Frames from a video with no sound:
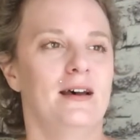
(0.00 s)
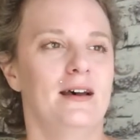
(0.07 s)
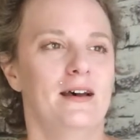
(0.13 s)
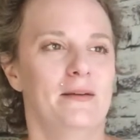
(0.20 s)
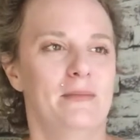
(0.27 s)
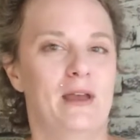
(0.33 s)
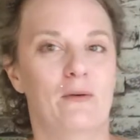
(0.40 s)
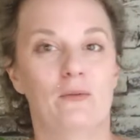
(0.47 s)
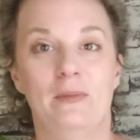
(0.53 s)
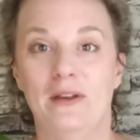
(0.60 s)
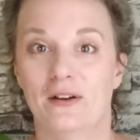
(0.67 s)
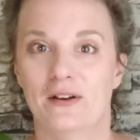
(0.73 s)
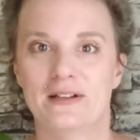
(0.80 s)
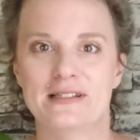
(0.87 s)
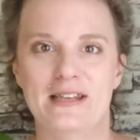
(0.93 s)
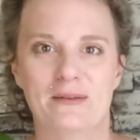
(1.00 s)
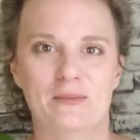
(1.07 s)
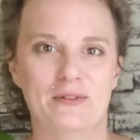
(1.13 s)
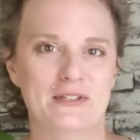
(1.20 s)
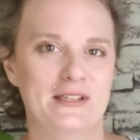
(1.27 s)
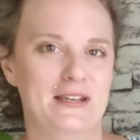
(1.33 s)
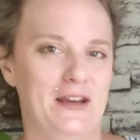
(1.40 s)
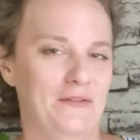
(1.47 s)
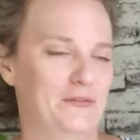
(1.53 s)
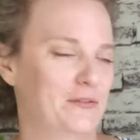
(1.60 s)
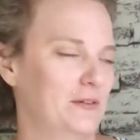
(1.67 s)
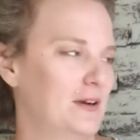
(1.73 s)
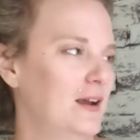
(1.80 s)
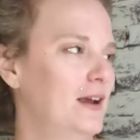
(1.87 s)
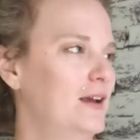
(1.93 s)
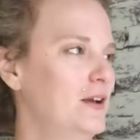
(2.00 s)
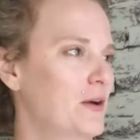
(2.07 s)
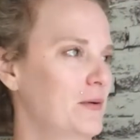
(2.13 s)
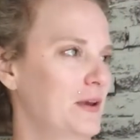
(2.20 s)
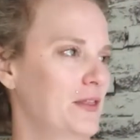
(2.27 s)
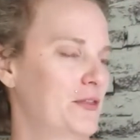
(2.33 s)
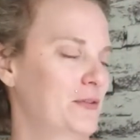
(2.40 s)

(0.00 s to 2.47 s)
um, that will be our example today for going